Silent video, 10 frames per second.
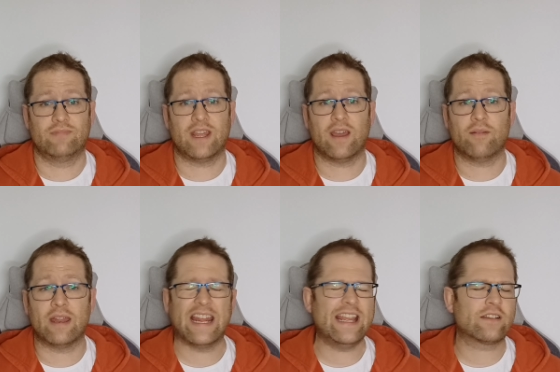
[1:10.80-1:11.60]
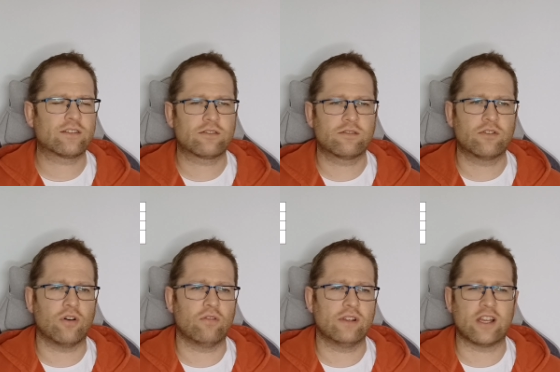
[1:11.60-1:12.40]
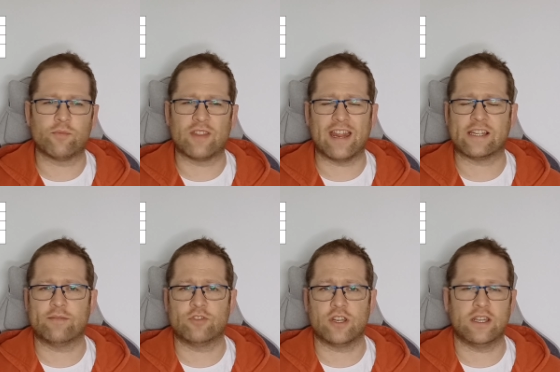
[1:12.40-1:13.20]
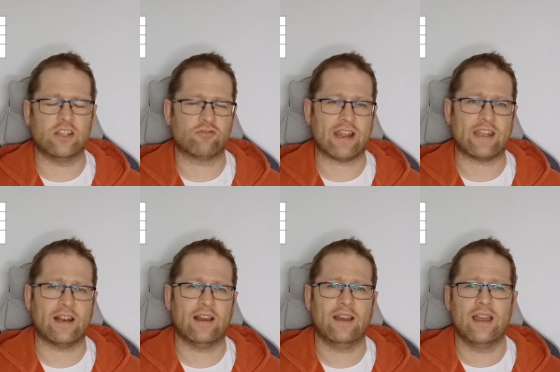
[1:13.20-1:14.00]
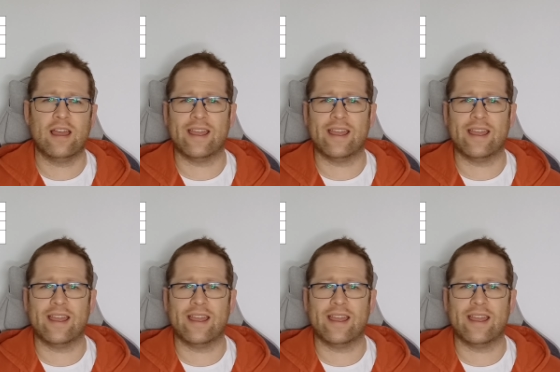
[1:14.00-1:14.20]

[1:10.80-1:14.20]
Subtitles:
Yeah, and he's armed with an SMG. He's regular.